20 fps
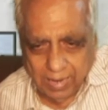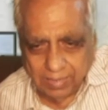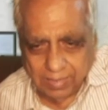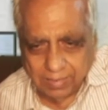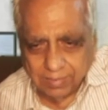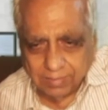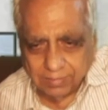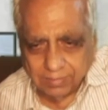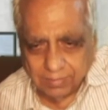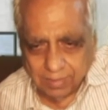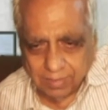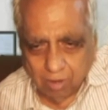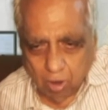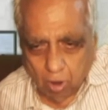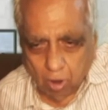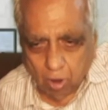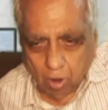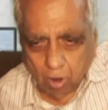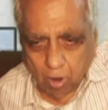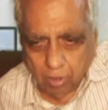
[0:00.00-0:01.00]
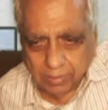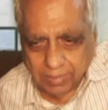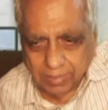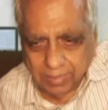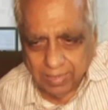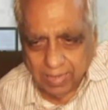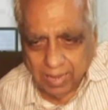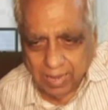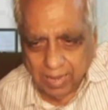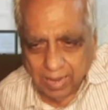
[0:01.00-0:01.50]
the all A
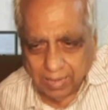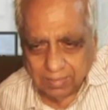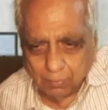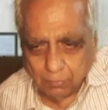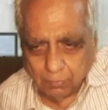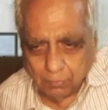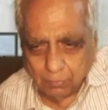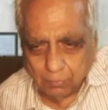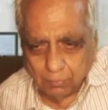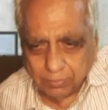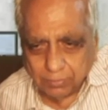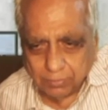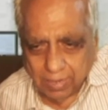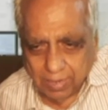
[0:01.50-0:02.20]
atoms and